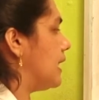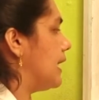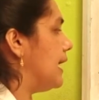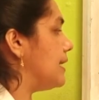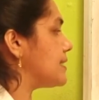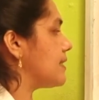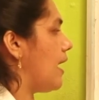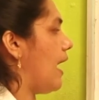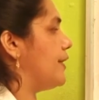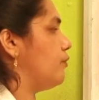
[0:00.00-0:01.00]
hills
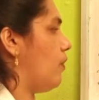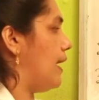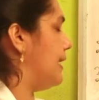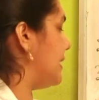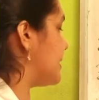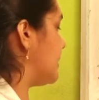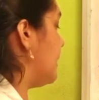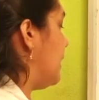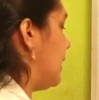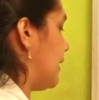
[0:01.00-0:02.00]
and valleys,
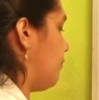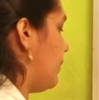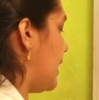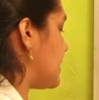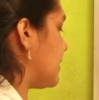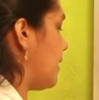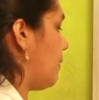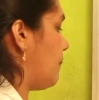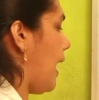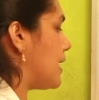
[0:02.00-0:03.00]
rivers,
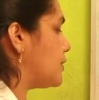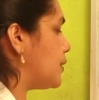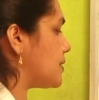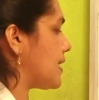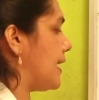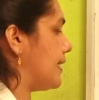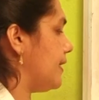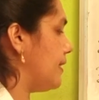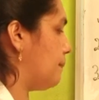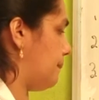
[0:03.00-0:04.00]
plateaus and
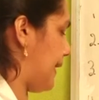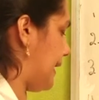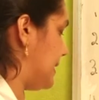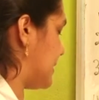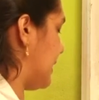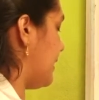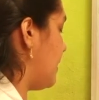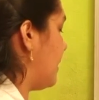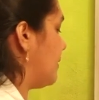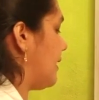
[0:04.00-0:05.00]
plains,
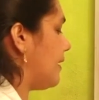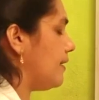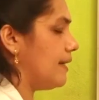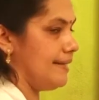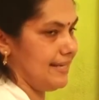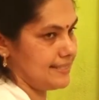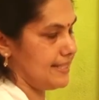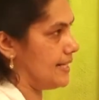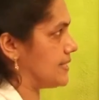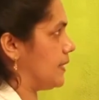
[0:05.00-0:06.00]
then
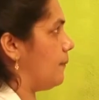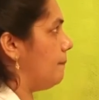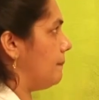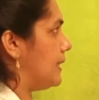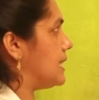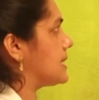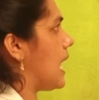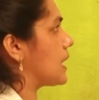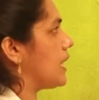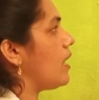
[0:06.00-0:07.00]
deserts. These
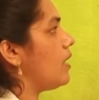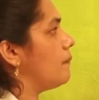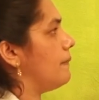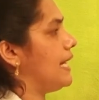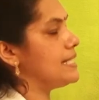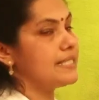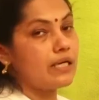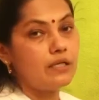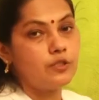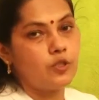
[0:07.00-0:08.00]
are the major
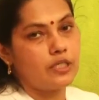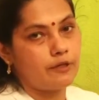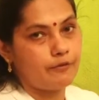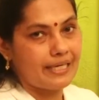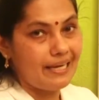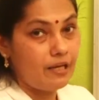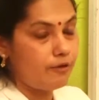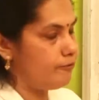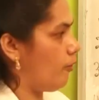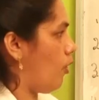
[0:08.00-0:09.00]
geographical
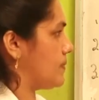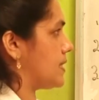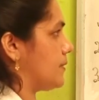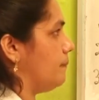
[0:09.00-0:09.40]
forms.